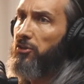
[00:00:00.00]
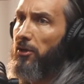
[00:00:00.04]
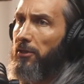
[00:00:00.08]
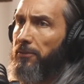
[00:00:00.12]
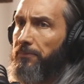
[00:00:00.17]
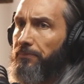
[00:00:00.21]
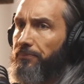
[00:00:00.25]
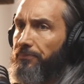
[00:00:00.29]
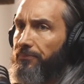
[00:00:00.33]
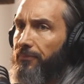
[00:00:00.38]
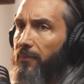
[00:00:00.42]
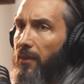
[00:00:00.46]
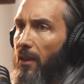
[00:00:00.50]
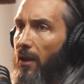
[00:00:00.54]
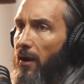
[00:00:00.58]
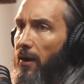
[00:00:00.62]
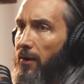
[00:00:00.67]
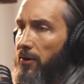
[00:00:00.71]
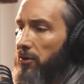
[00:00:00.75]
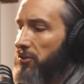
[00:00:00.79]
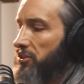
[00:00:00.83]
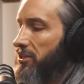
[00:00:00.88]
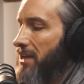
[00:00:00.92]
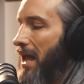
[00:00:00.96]
so
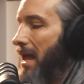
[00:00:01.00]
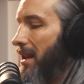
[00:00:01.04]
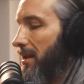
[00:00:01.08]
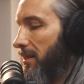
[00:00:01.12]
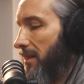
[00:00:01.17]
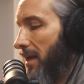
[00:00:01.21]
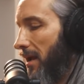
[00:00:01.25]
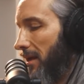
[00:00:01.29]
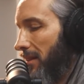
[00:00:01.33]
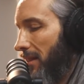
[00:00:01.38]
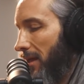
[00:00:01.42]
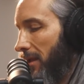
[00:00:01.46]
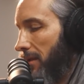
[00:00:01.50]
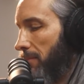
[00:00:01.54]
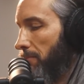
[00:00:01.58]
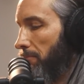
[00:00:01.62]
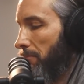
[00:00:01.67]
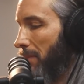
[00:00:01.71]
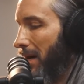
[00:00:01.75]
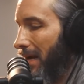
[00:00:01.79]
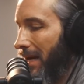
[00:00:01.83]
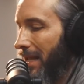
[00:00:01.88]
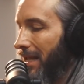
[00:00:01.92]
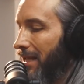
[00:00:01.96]
understanding that like
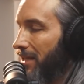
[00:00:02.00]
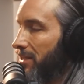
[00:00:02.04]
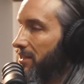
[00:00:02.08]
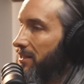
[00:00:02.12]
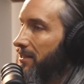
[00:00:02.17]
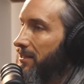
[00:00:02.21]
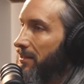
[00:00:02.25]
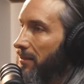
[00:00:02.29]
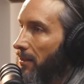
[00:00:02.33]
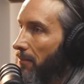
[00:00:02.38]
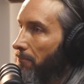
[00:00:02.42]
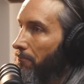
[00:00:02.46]
money is